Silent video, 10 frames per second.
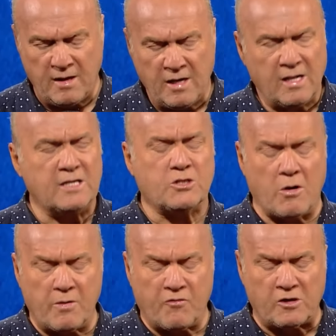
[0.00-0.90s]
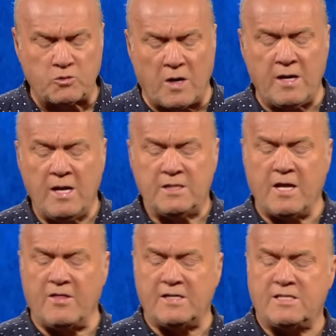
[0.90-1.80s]
Let's start with verse 1.
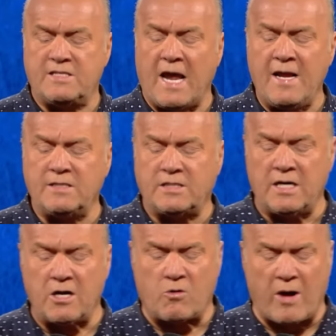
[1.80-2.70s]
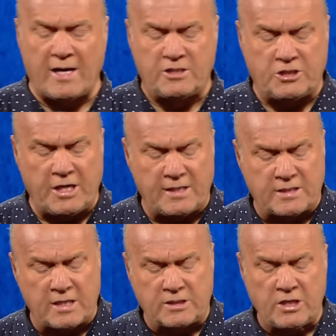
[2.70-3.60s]
To the saints in Christ
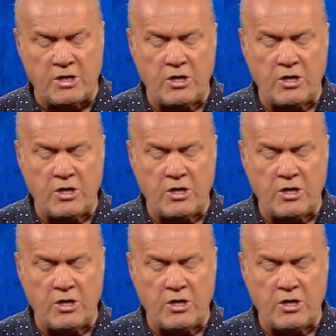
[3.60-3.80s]
Jesus